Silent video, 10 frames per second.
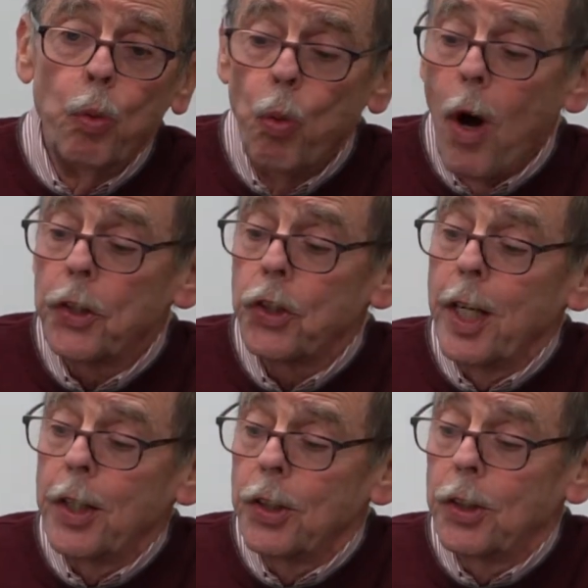one
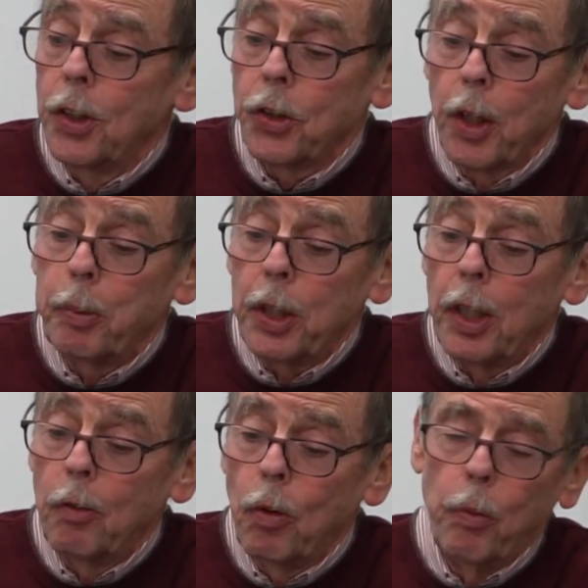sentence
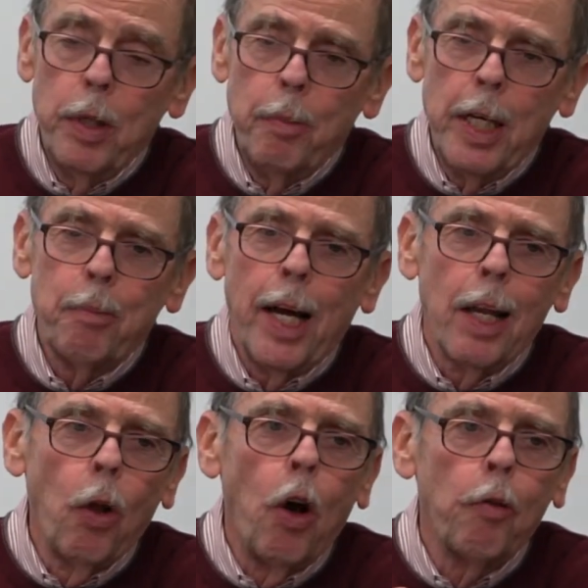description of what we mean by
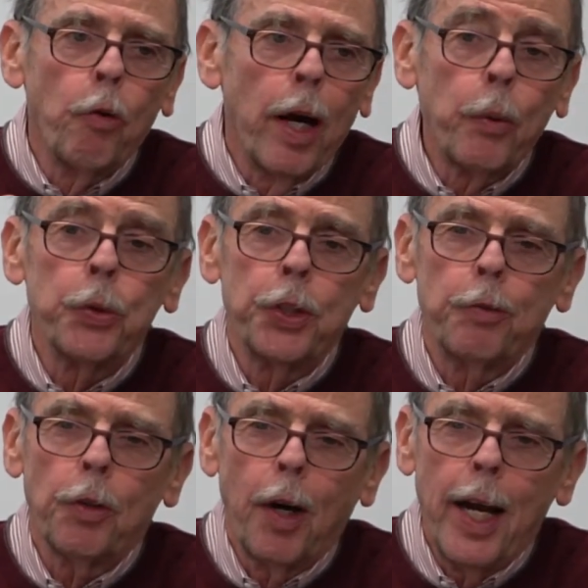law of requisite
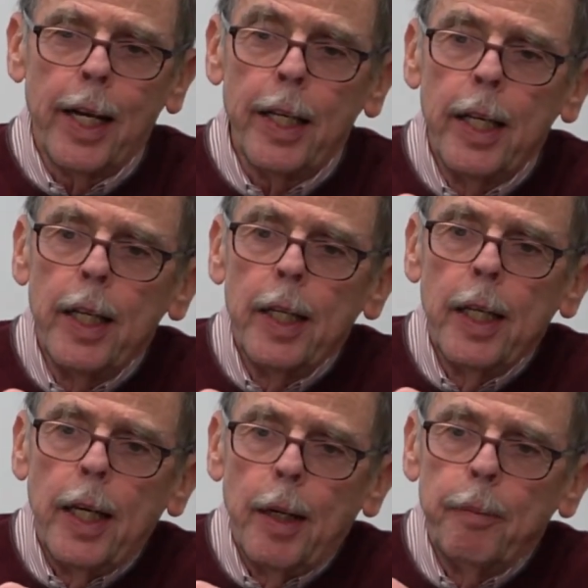variety.
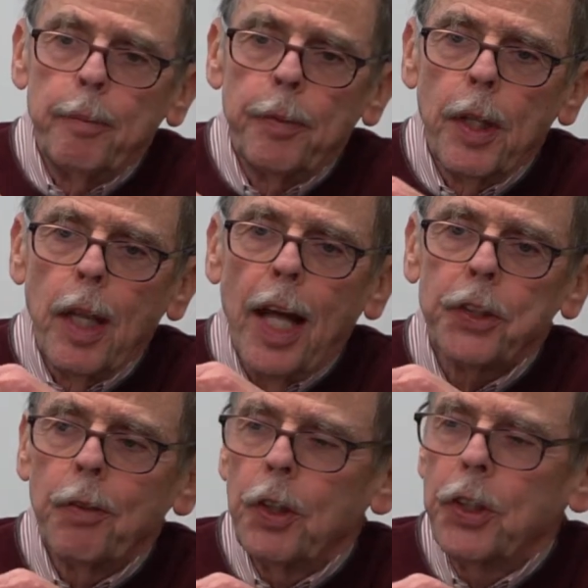Um,
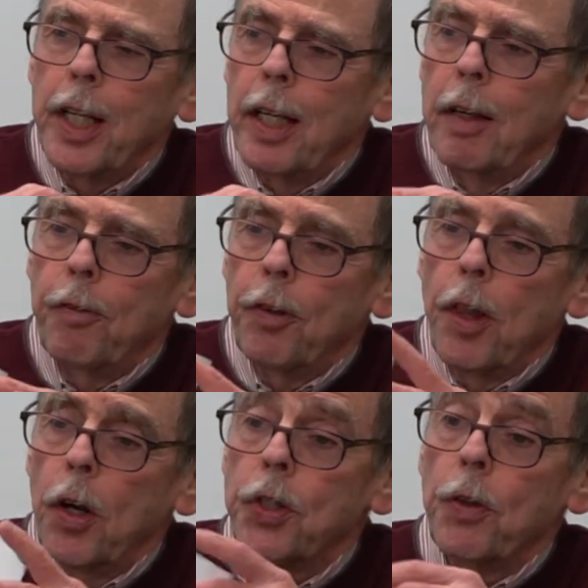lots of, for
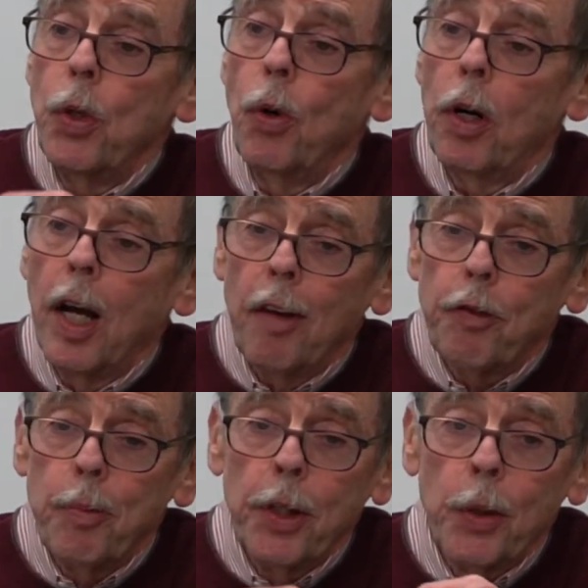those of you who are not
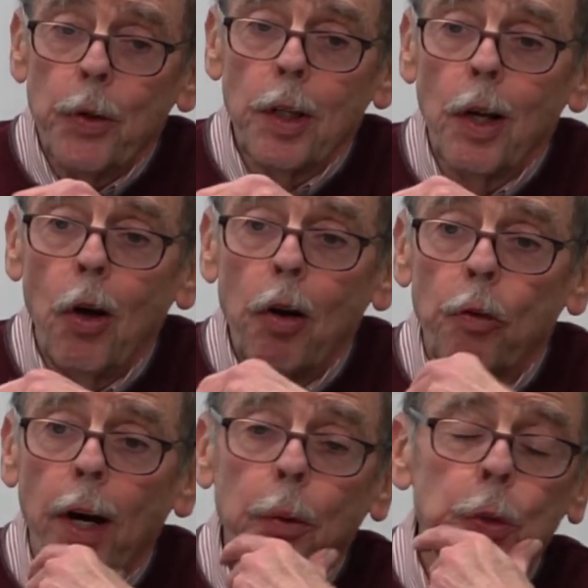familiar with the law
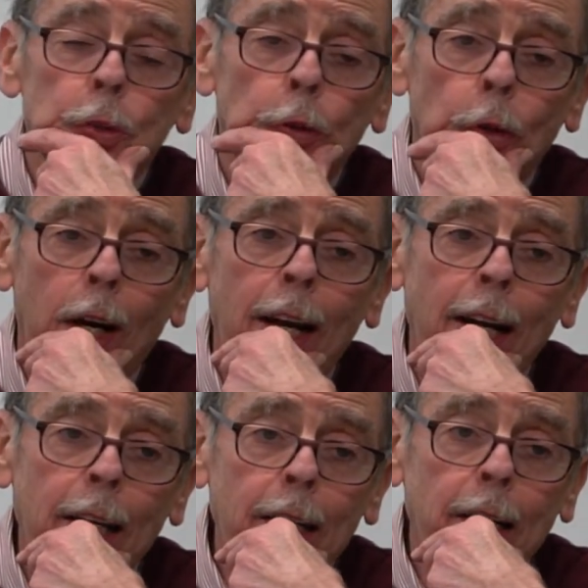of requisite
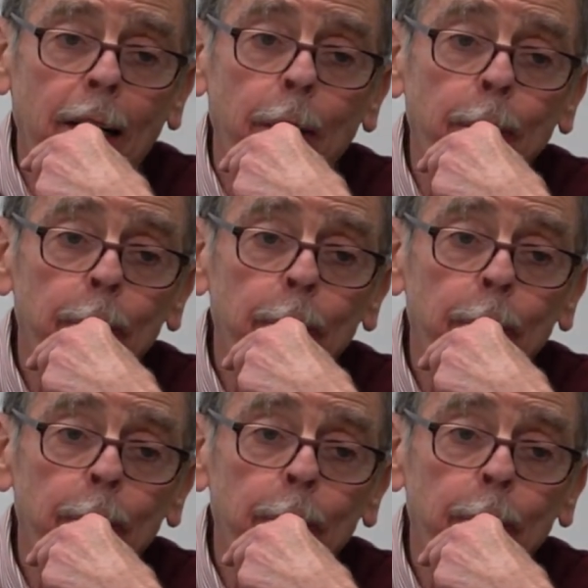variety, uh,